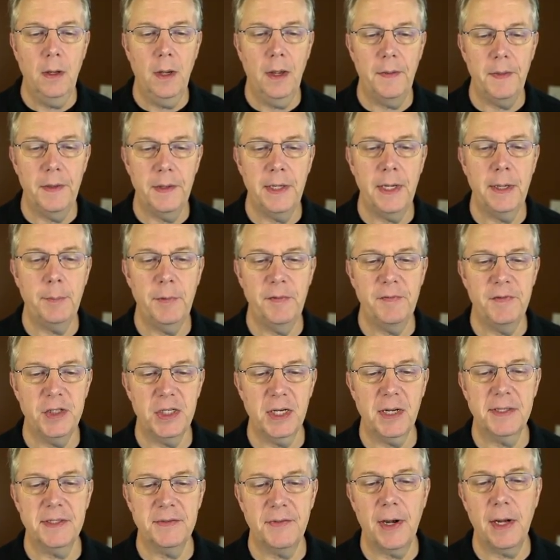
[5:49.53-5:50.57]
And the name of the
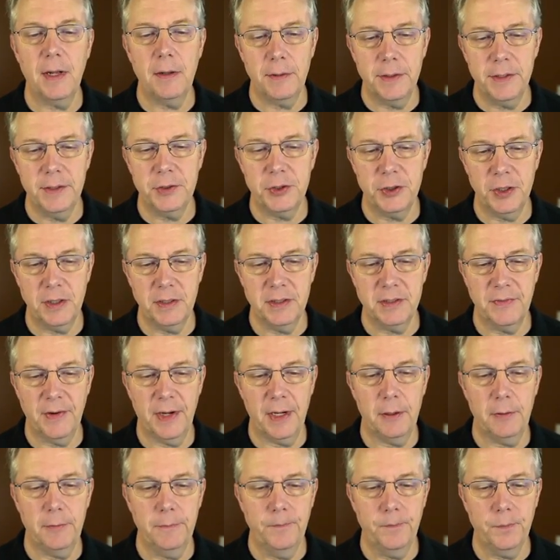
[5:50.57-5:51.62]
Jenkins file is Jenkins
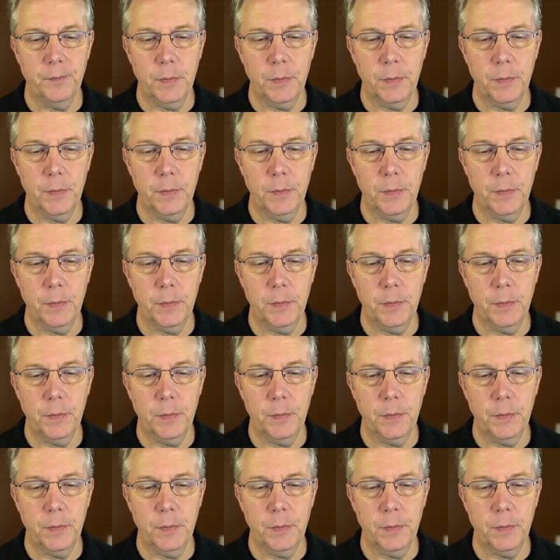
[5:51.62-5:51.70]
file.